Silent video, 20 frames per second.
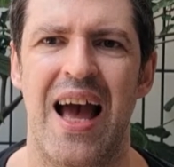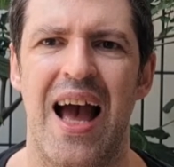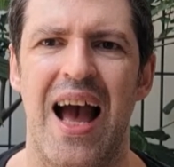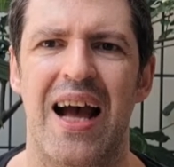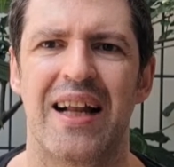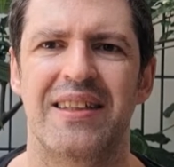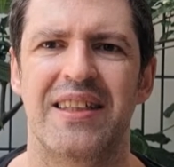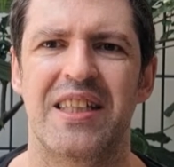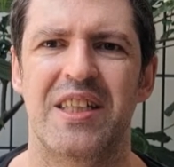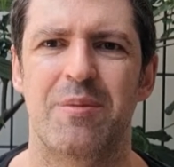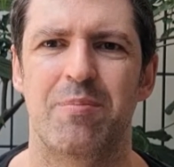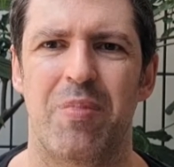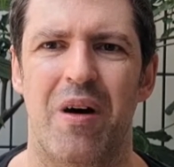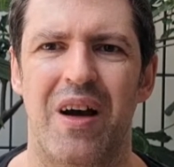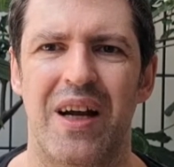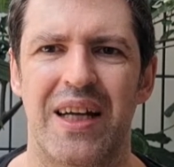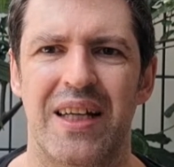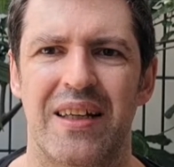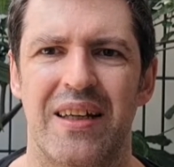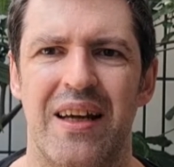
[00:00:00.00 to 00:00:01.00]
And
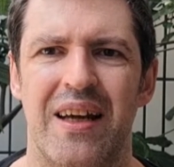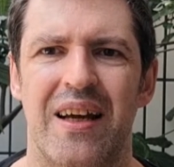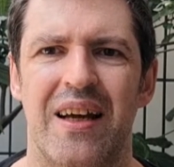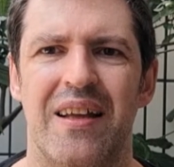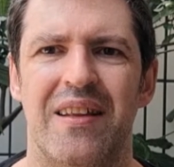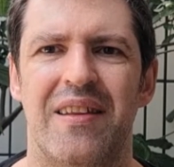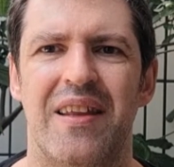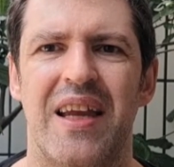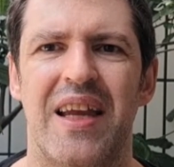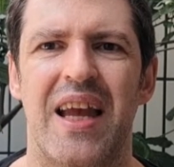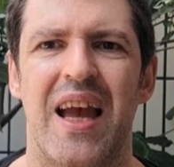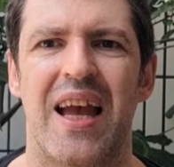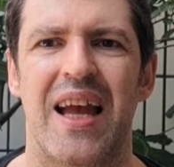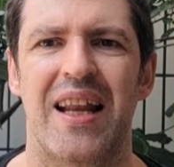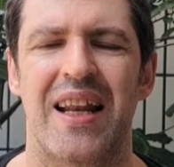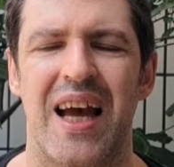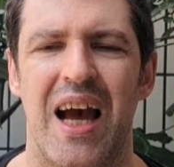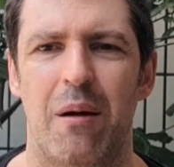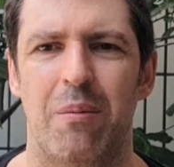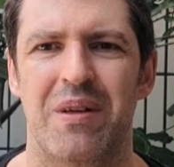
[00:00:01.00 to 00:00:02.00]
despite the
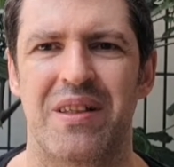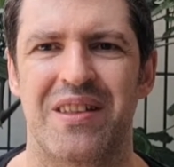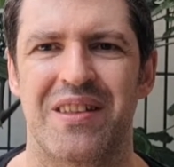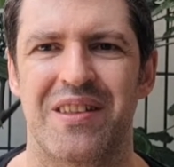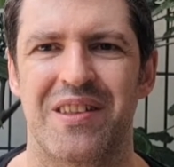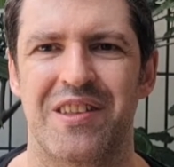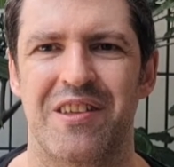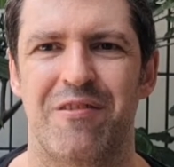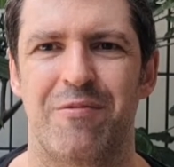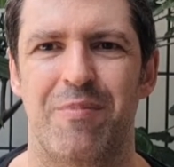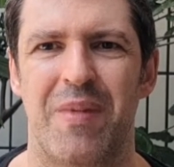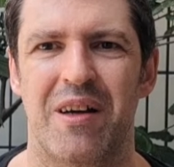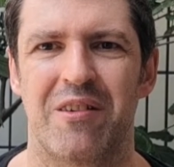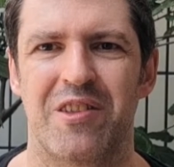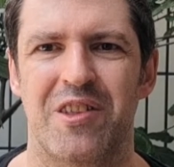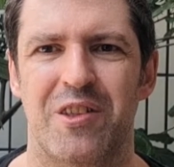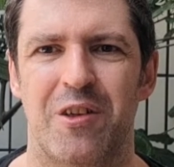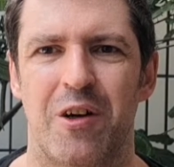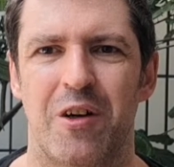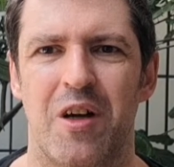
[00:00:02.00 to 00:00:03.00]
inhabitants of
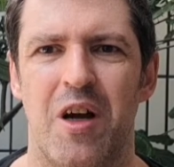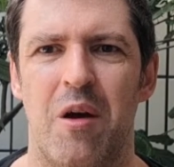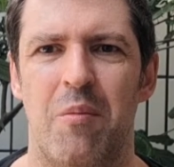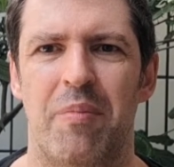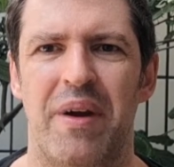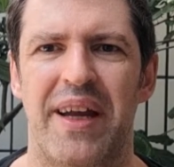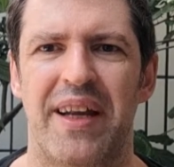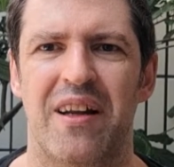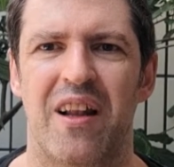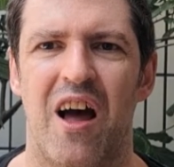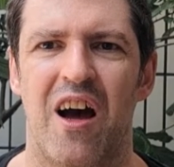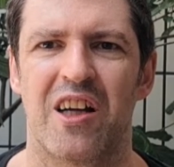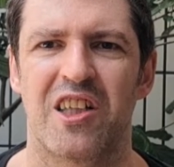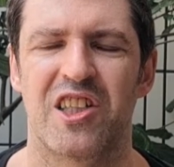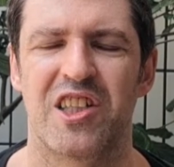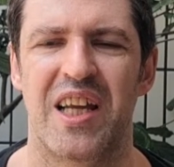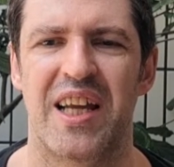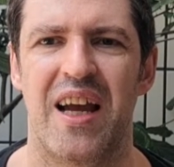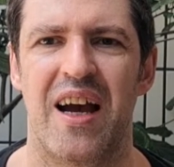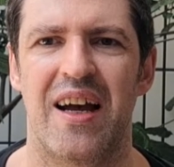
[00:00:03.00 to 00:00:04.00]
Melcott being
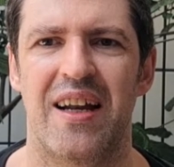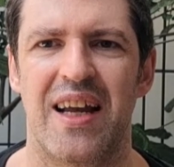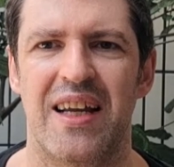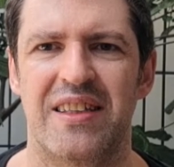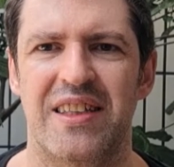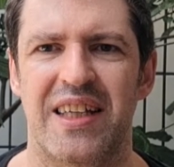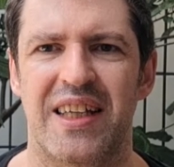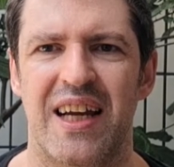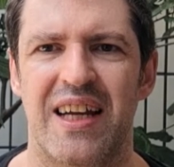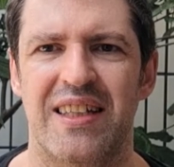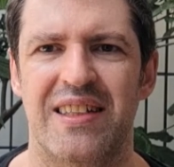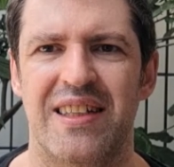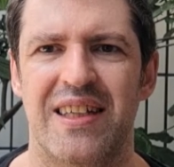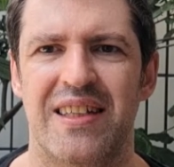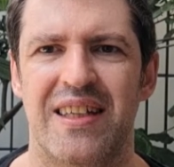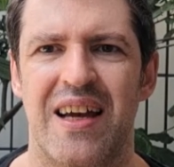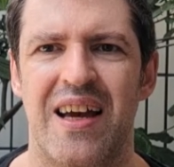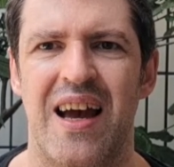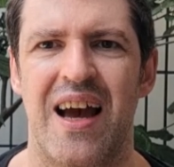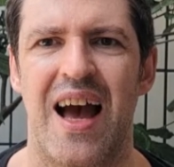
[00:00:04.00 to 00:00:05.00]
largely uneducated
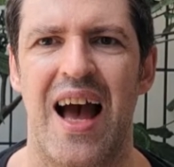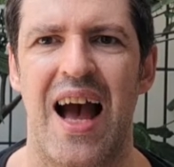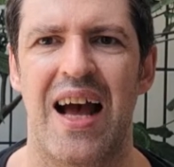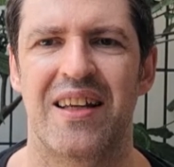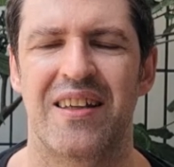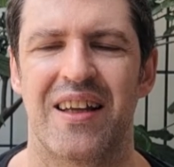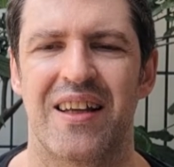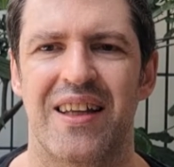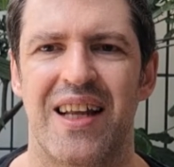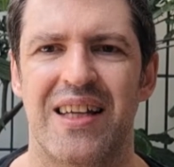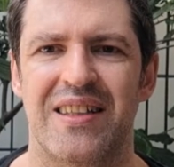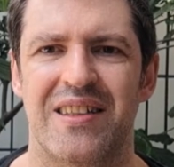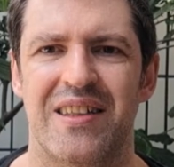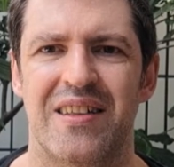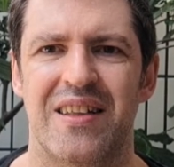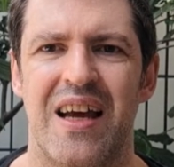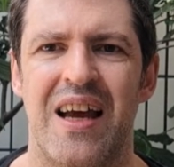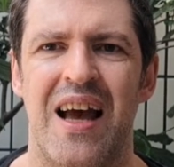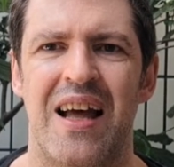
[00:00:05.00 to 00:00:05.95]
and unlettered,